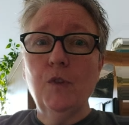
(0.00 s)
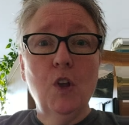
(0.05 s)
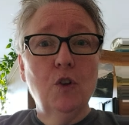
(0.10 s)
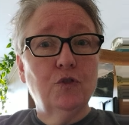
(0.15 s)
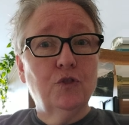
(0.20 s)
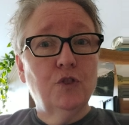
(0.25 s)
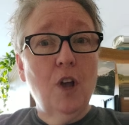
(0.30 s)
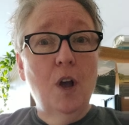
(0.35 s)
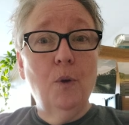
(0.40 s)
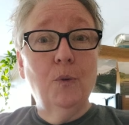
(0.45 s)

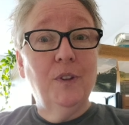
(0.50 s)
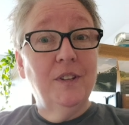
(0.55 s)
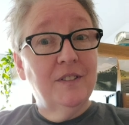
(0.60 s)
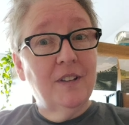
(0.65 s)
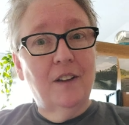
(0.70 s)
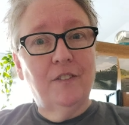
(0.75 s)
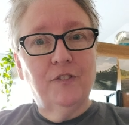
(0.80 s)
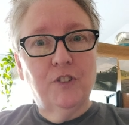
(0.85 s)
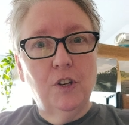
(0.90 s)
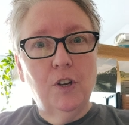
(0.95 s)
So this
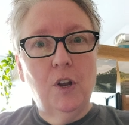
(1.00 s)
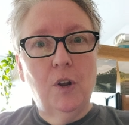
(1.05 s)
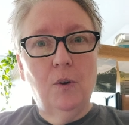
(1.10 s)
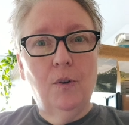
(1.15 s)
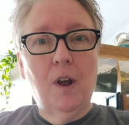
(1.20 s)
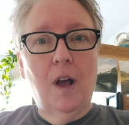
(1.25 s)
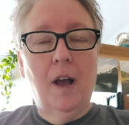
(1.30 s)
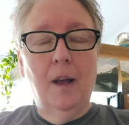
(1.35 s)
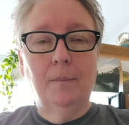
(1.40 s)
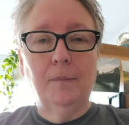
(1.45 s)

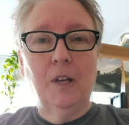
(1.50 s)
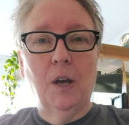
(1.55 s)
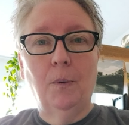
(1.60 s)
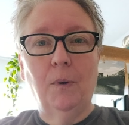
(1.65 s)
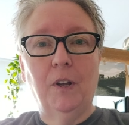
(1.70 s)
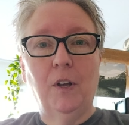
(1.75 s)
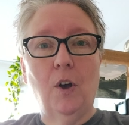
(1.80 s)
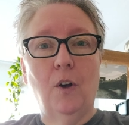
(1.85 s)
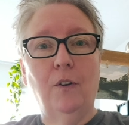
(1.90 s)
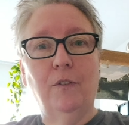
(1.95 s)
afternoon I'm
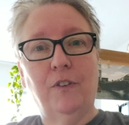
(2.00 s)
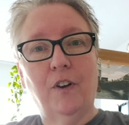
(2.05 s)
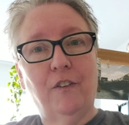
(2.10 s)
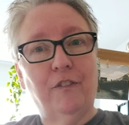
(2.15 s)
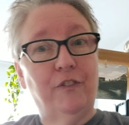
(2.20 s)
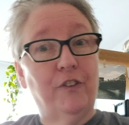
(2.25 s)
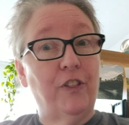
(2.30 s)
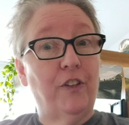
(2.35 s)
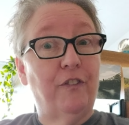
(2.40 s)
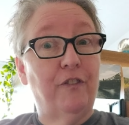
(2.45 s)
going over
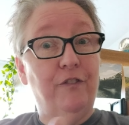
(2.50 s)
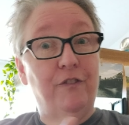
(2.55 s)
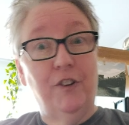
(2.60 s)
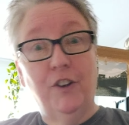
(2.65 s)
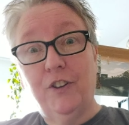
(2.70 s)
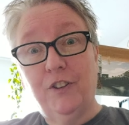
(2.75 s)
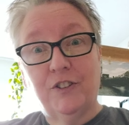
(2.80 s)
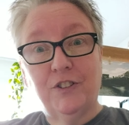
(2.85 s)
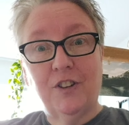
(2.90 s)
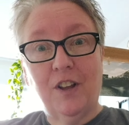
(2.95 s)
for the
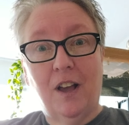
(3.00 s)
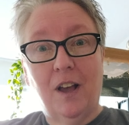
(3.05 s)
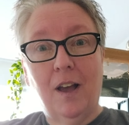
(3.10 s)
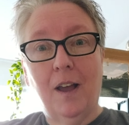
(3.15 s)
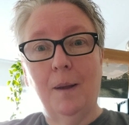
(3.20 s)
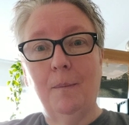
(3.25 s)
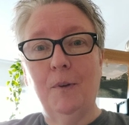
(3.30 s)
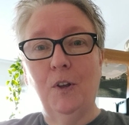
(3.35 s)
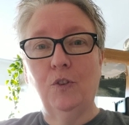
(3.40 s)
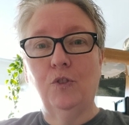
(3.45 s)
first
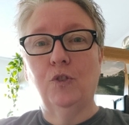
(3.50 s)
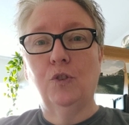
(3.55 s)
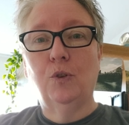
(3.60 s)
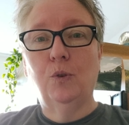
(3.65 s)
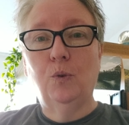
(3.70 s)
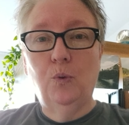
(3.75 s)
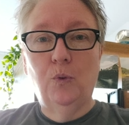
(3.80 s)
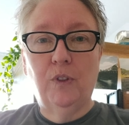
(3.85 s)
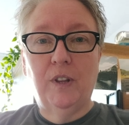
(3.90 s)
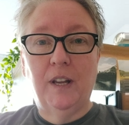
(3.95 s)
time
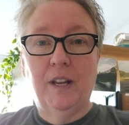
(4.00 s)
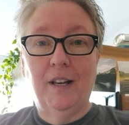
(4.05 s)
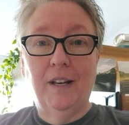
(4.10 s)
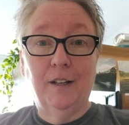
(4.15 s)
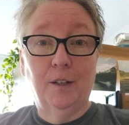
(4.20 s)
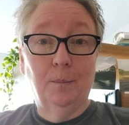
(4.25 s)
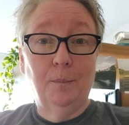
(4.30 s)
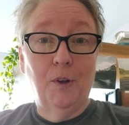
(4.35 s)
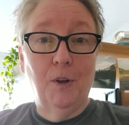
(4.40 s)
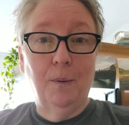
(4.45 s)
to the
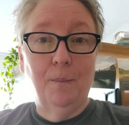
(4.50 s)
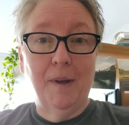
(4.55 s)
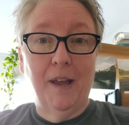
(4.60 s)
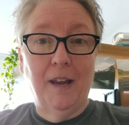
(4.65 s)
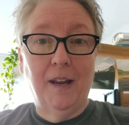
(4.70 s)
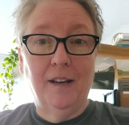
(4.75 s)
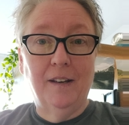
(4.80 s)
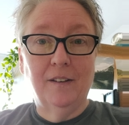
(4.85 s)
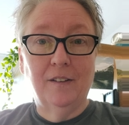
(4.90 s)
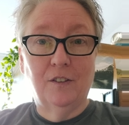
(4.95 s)
Little
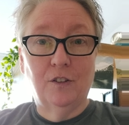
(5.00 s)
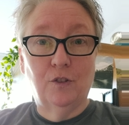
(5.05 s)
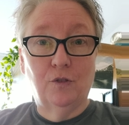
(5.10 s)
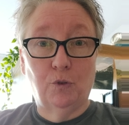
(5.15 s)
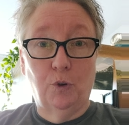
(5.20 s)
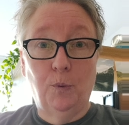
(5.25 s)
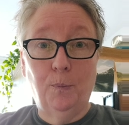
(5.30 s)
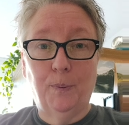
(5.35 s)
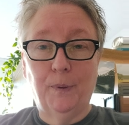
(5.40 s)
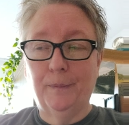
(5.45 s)
Mermaid
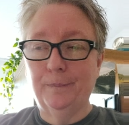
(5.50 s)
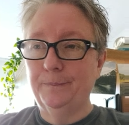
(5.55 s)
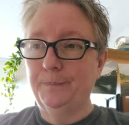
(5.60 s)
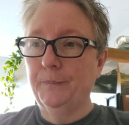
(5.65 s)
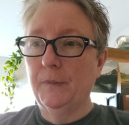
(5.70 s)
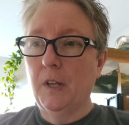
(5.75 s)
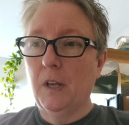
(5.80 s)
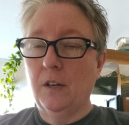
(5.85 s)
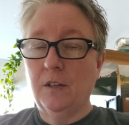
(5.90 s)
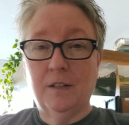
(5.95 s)
group
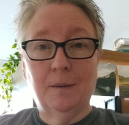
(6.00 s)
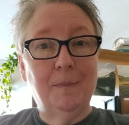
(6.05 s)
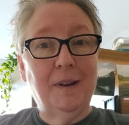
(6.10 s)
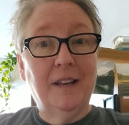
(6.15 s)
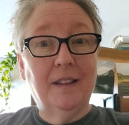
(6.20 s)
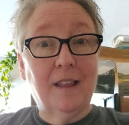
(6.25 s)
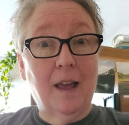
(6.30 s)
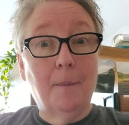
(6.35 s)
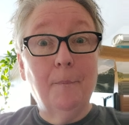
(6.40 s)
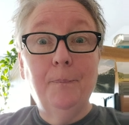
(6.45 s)
to
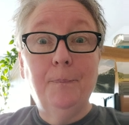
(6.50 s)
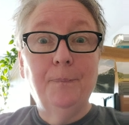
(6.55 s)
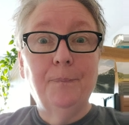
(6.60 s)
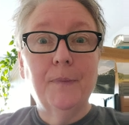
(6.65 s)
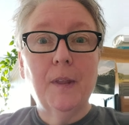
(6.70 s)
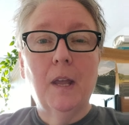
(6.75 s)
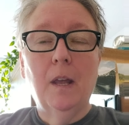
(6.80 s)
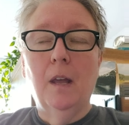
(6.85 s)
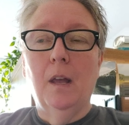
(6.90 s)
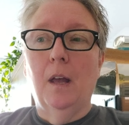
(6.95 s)
meet them.
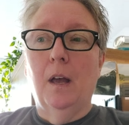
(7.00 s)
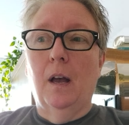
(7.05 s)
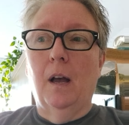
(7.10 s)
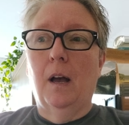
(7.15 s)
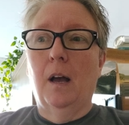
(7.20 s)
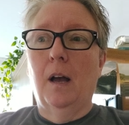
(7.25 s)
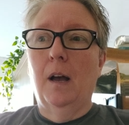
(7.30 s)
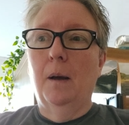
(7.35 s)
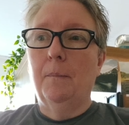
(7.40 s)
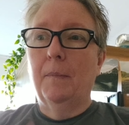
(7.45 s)

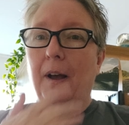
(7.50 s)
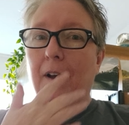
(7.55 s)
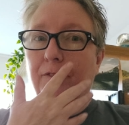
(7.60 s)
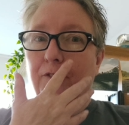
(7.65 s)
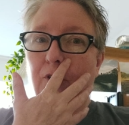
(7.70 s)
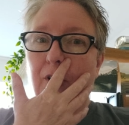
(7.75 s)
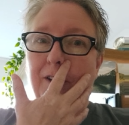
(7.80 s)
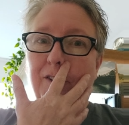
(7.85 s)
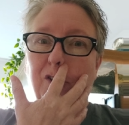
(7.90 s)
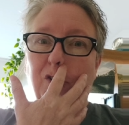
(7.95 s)
I've
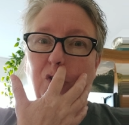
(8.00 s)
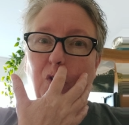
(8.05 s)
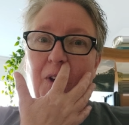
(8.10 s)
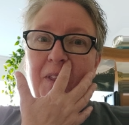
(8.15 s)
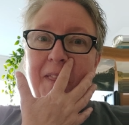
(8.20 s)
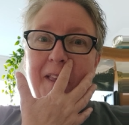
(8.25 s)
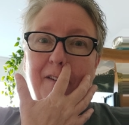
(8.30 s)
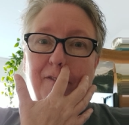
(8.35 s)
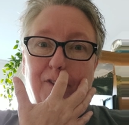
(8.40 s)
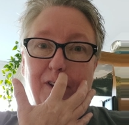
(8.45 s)
tried to
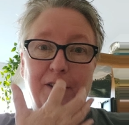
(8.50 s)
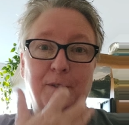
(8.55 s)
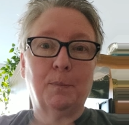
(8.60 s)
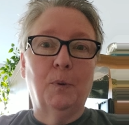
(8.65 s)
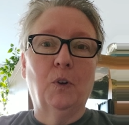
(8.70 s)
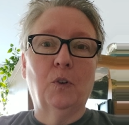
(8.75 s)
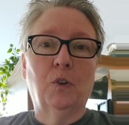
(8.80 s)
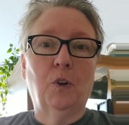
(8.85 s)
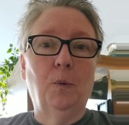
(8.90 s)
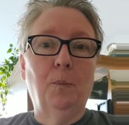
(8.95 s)
join their
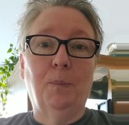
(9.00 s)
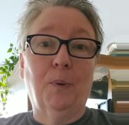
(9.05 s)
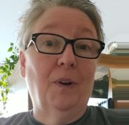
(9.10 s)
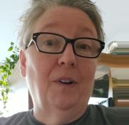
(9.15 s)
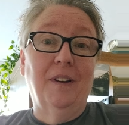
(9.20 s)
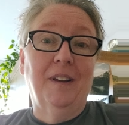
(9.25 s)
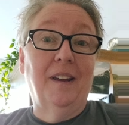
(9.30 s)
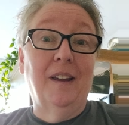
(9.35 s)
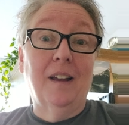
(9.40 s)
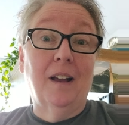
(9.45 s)
Facebook group,
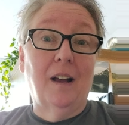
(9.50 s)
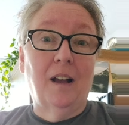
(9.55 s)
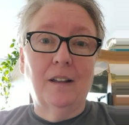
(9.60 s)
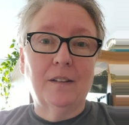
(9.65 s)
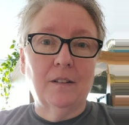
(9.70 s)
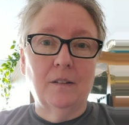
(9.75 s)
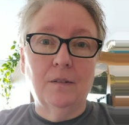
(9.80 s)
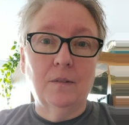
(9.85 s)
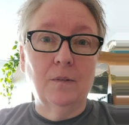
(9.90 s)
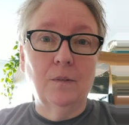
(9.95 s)
but it
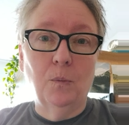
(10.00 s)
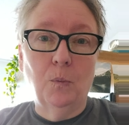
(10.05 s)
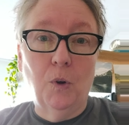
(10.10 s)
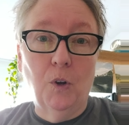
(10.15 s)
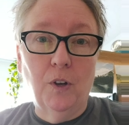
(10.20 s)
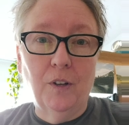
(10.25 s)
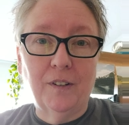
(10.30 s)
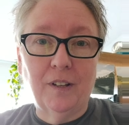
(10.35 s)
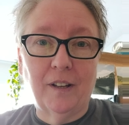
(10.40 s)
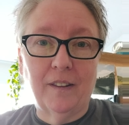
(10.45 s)
hasn't
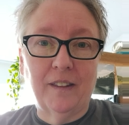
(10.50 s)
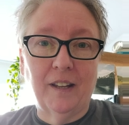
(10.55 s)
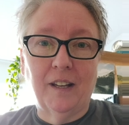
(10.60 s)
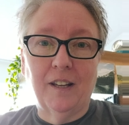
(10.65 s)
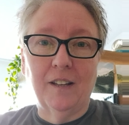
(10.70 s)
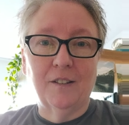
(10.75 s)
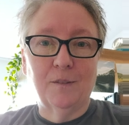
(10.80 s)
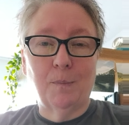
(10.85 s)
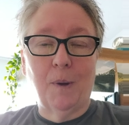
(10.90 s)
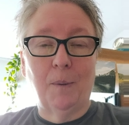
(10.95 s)
worked. I think
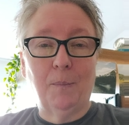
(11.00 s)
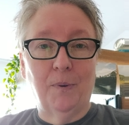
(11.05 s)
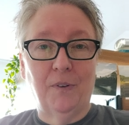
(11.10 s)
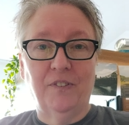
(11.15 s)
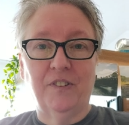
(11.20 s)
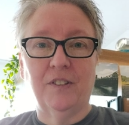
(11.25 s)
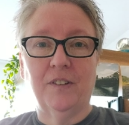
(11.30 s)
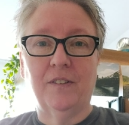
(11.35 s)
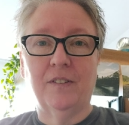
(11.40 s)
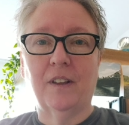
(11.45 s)
it's my
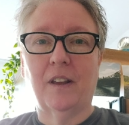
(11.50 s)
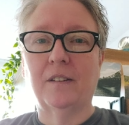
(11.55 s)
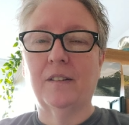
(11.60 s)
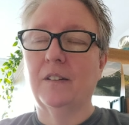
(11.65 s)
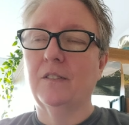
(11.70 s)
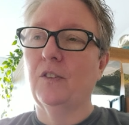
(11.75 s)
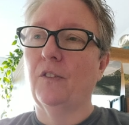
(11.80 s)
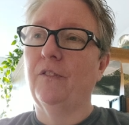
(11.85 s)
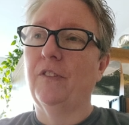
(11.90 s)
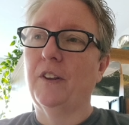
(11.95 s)
privacy
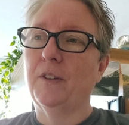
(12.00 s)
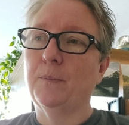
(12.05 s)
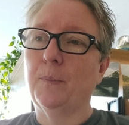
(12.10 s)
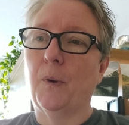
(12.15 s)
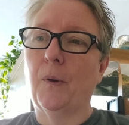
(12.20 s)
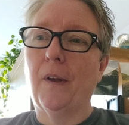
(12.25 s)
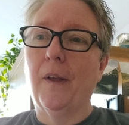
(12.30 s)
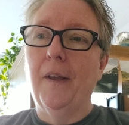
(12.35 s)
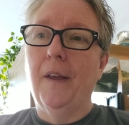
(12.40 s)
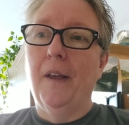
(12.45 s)
settings on
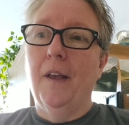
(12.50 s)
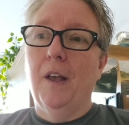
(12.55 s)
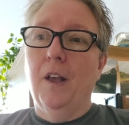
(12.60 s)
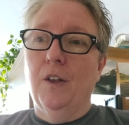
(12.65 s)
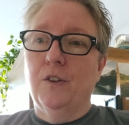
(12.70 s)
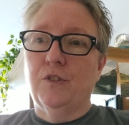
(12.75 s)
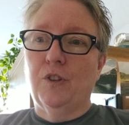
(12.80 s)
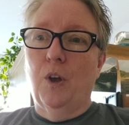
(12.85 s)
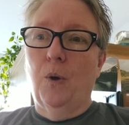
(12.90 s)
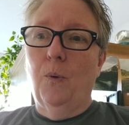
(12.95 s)
Facebook.
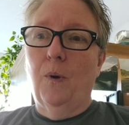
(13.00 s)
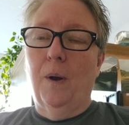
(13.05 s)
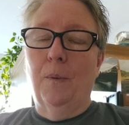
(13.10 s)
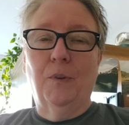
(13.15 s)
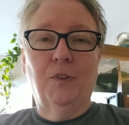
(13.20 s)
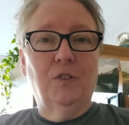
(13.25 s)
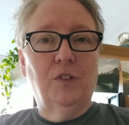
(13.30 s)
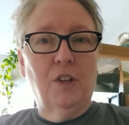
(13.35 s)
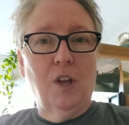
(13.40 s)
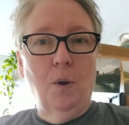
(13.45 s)
So I
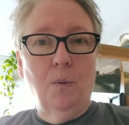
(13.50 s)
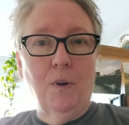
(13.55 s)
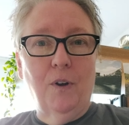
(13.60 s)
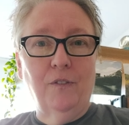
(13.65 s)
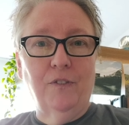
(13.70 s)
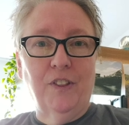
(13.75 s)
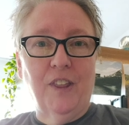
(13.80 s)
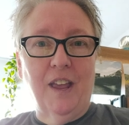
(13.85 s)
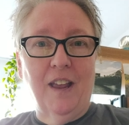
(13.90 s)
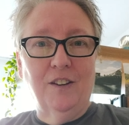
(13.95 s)
want to go
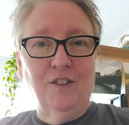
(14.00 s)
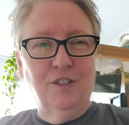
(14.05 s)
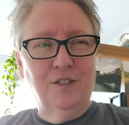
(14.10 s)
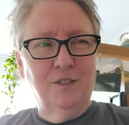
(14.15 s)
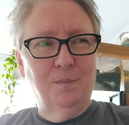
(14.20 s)
over there.